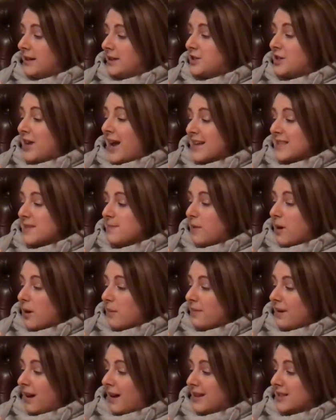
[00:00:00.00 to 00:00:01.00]
Jack's
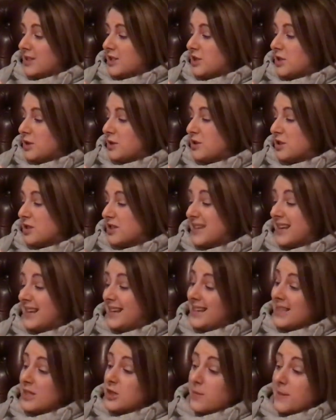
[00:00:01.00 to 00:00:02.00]
mum liked to do just a
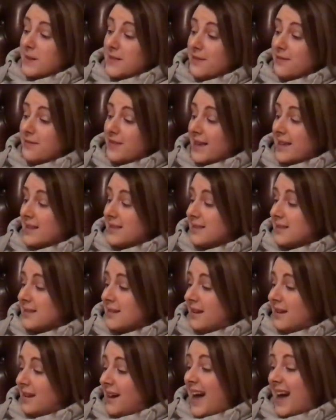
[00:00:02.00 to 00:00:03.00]
little bit of this
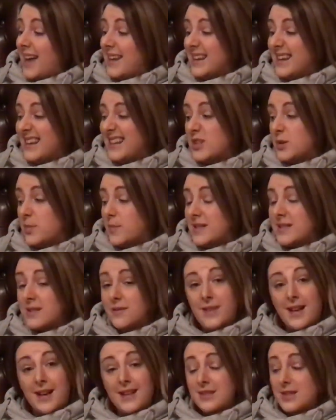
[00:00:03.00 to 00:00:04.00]
and a little bit
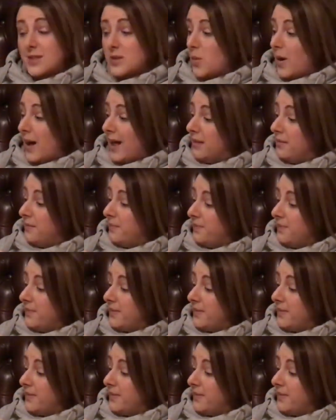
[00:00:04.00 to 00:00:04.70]
of that as well.